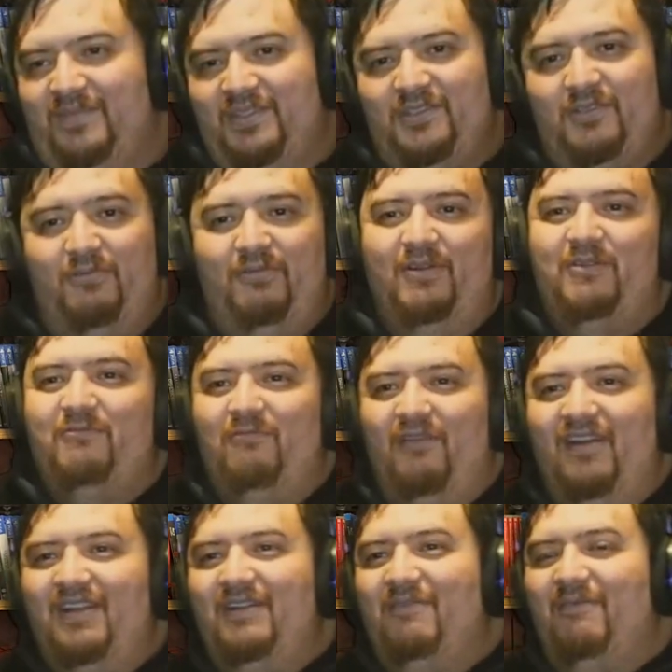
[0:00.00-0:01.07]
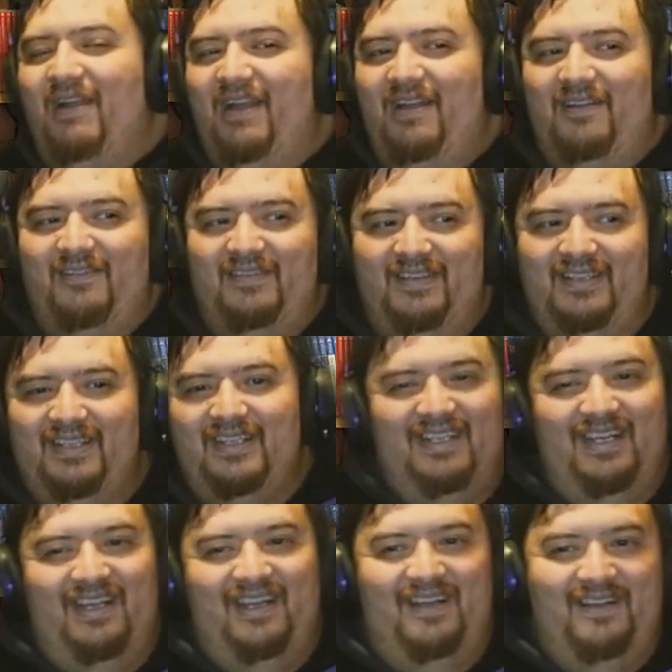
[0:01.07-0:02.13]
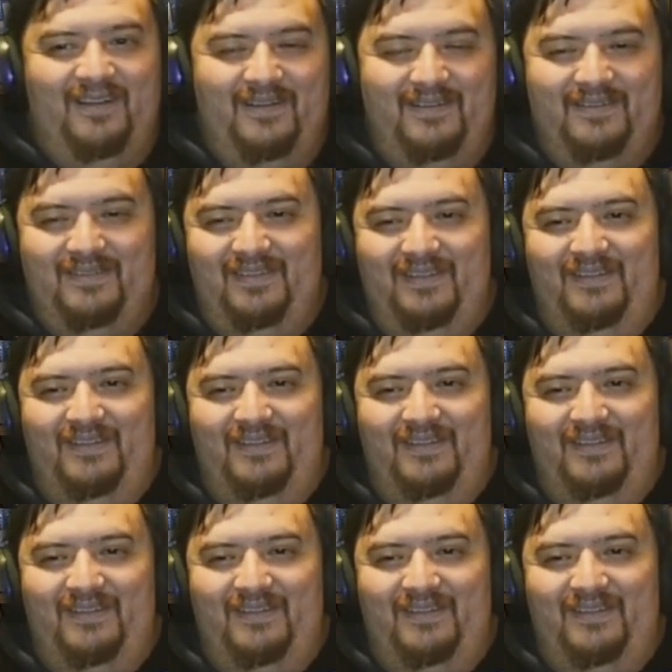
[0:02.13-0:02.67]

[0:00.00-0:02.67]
So we were running around uh,